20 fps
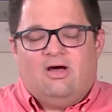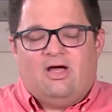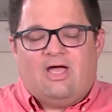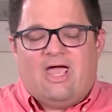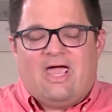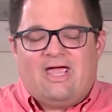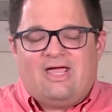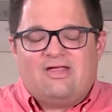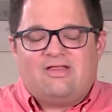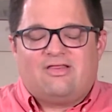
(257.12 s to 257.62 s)

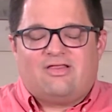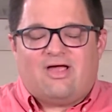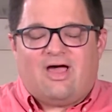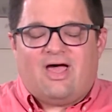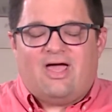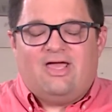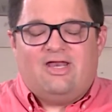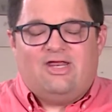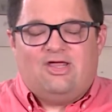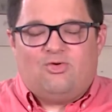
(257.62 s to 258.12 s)

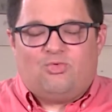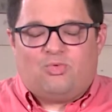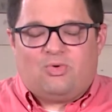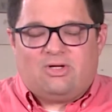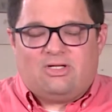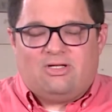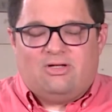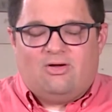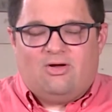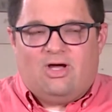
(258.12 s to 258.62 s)
anxiety
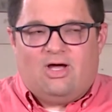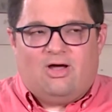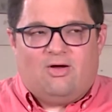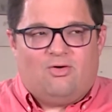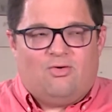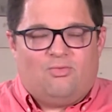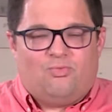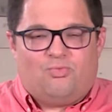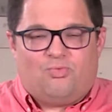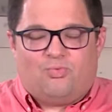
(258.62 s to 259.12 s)

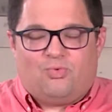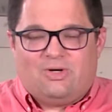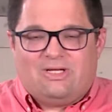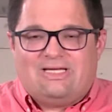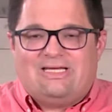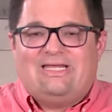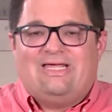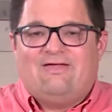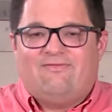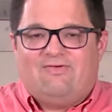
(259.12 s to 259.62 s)

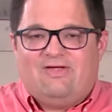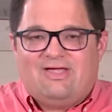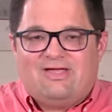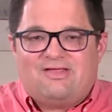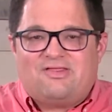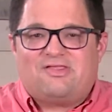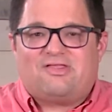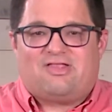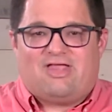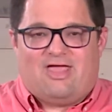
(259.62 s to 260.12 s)
relieving
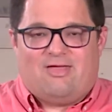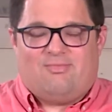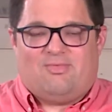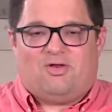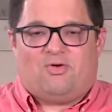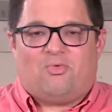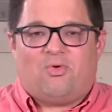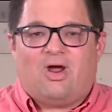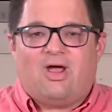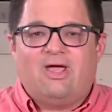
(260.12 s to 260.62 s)

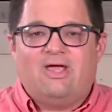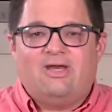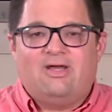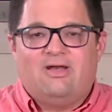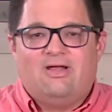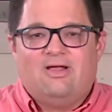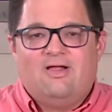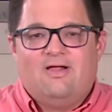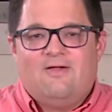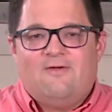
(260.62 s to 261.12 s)
statement, right?
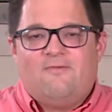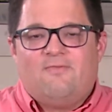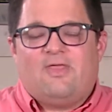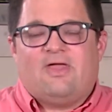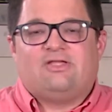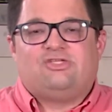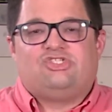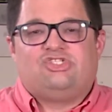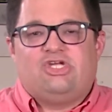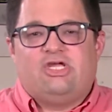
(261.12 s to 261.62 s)

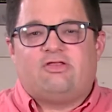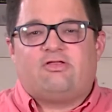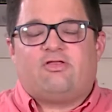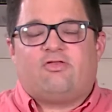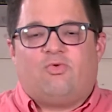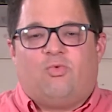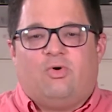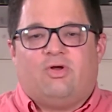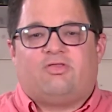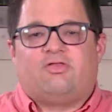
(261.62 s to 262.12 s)
That
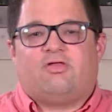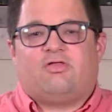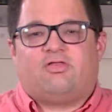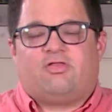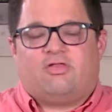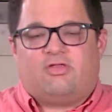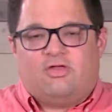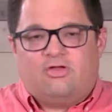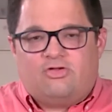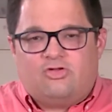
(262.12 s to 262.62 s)
Jesus wants us
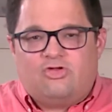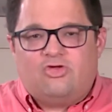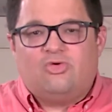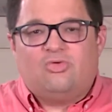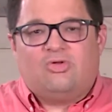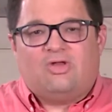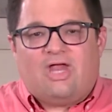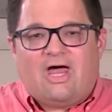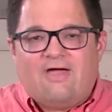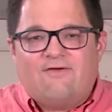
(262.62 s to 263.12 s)
to do
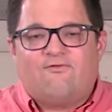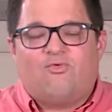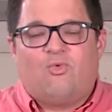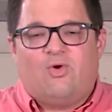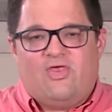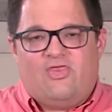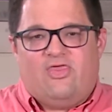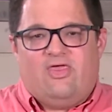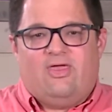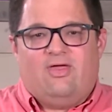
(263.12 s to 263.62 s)
life
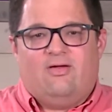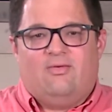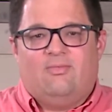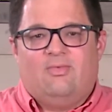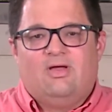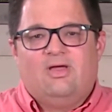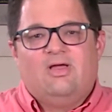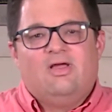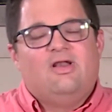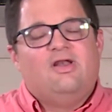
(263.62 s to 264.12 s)
with him,
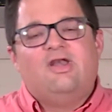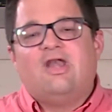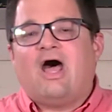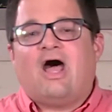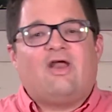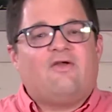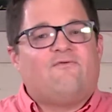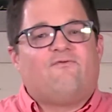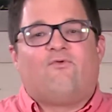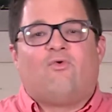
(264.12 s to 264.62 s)

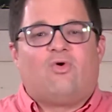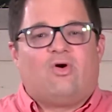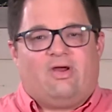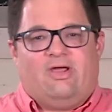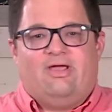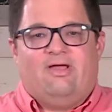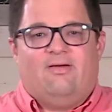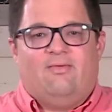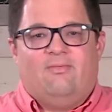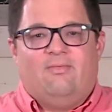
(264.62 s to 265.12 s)
not for
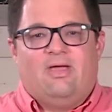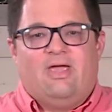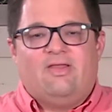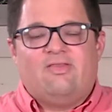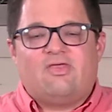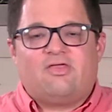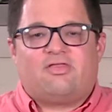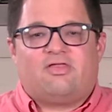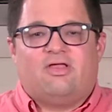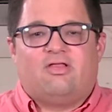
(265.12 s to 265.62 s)
him, in
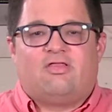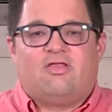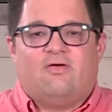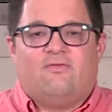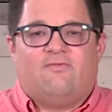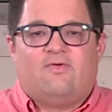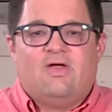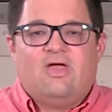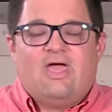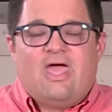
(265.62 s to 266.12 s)
the sense
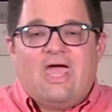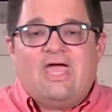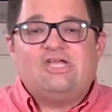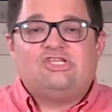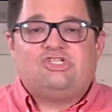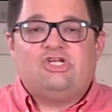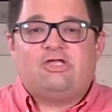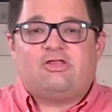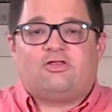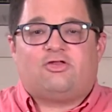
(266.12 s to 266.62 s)
of, hey,
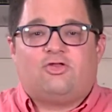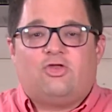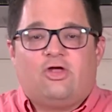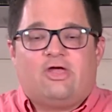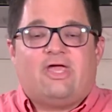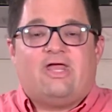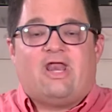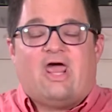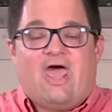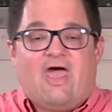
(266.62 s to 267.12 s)
Jesus, look
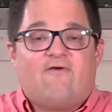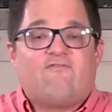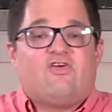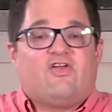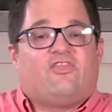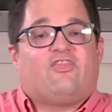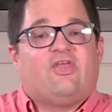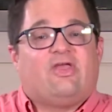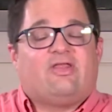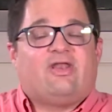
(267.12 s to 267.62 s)
at
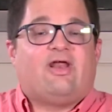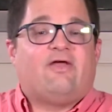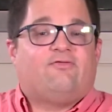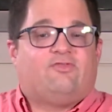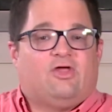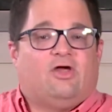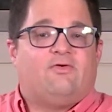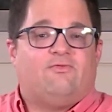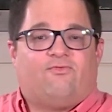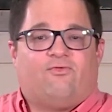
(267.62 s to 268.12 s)
everything that I've
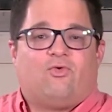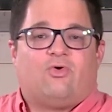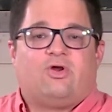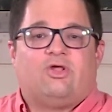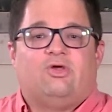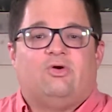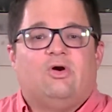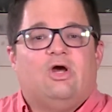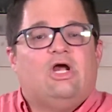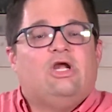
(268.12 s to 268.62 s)
done for
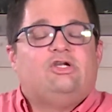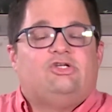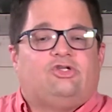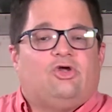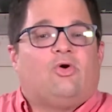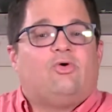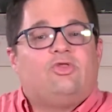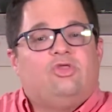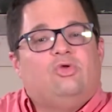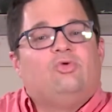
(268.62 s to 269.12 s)
you.
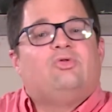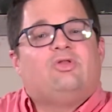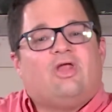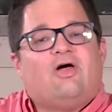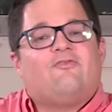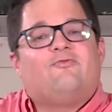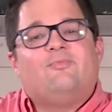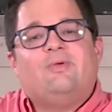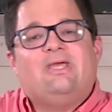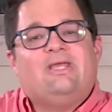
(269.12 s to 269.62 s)
Don't you
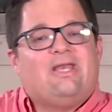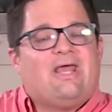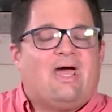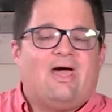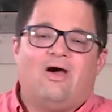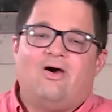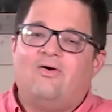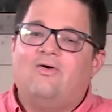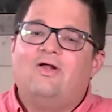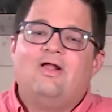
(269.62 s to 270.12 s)
love me now?